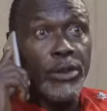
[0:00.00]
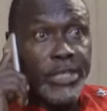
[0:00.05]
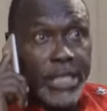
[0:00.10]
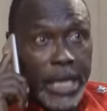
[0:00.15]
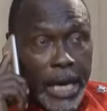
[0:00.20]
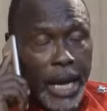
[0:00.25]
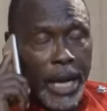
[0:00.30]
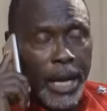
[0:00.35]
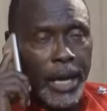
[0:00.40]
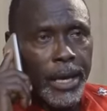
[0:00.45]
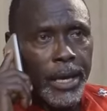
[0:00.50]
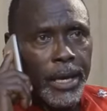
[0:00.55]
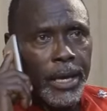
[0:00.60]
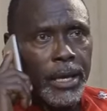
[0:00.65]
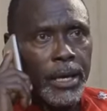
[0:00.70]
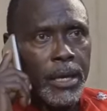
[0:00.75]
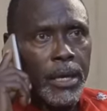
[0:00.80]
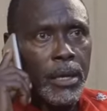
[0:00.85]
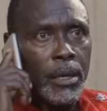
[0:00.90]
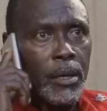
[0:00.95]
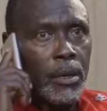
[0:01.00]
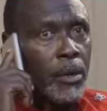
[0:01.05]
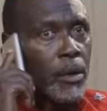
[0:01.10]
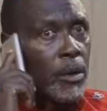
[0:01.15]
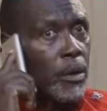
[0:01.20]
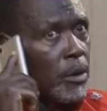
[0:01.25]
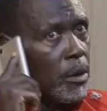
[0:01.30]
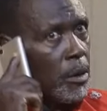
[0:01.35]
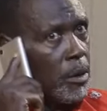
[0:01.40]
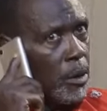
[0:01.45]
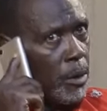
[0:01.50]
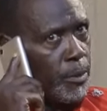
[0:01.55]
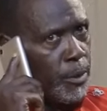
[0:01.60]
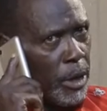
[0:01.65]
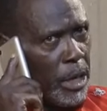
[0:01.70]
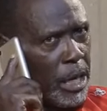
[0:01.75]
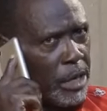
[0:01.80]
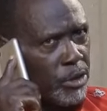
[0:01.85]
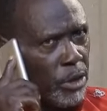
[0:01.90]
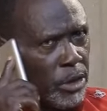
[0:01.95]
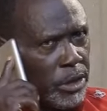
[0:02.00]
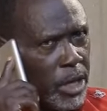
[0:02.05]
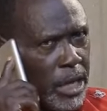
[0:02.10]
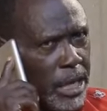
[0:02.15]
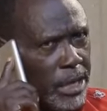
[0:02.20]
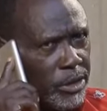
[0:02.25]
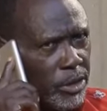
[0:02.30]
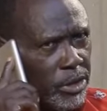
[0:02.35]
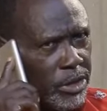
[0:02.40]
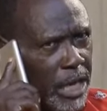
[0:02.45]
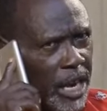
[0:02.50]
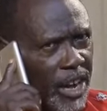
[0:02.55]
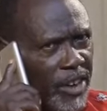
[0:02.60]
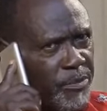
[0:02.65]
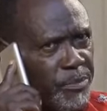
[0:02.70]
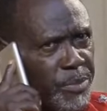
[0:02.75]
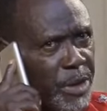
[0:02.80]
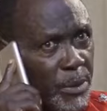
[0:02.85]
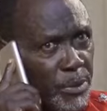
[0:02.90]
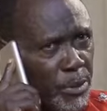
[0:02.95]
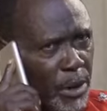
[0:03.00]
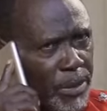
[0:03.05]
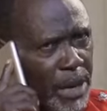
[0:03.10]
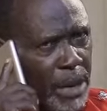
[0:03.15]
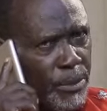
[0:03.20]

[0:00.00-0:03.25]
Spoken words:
I don't care. Obiora, don't let us have